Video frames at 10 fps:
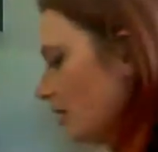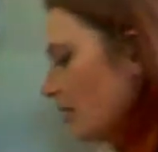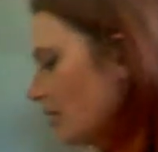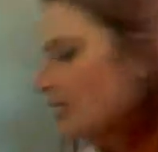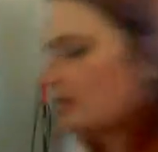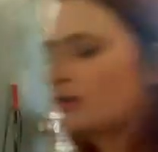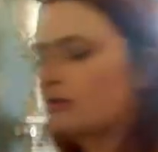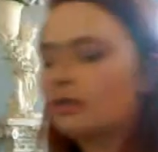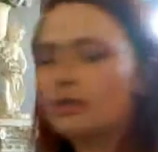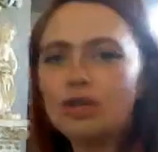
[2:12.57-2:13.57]
Okay, so a
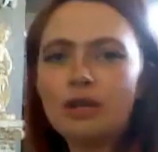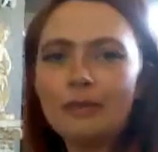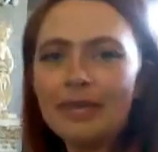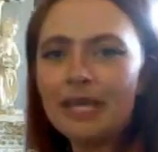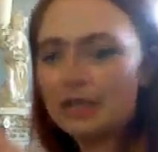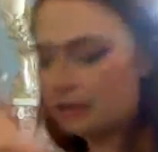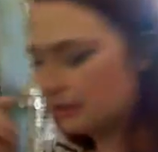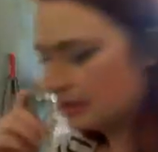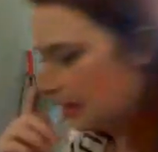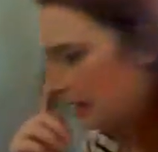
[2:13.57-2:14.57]
little chewed up man.
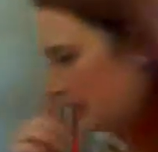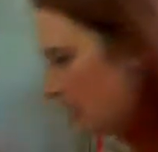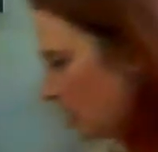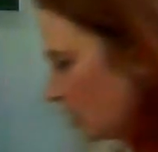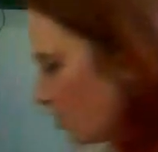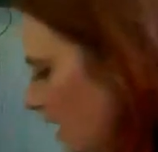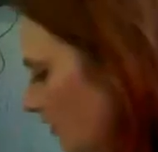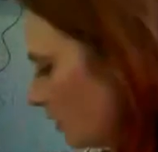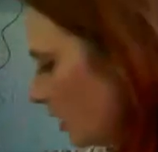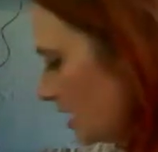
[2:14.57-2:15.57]

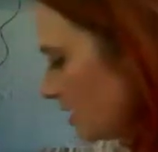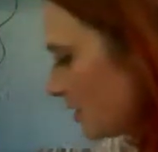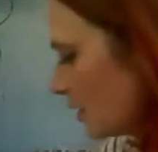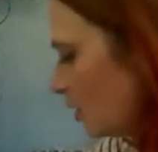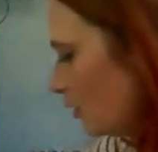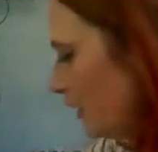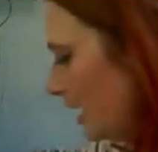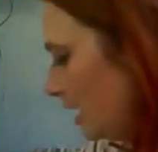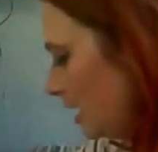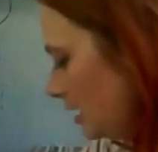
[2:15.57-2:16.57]
Travel and
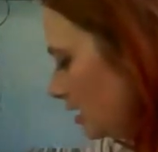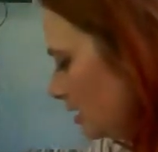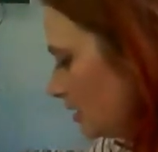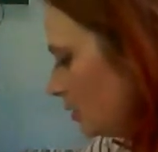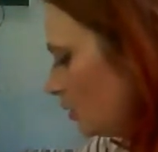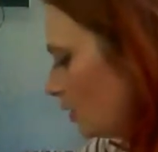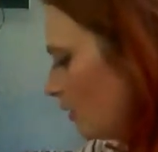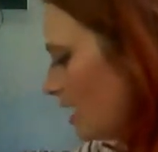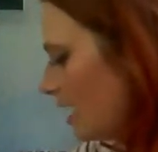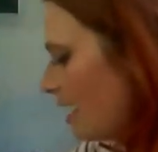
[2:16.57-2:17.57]
soulmate. What do
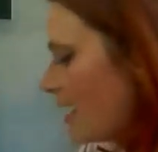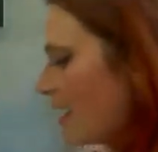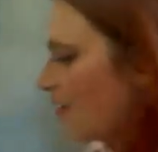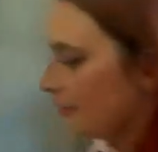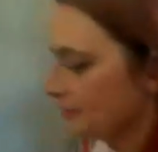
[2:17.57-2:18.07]
we have?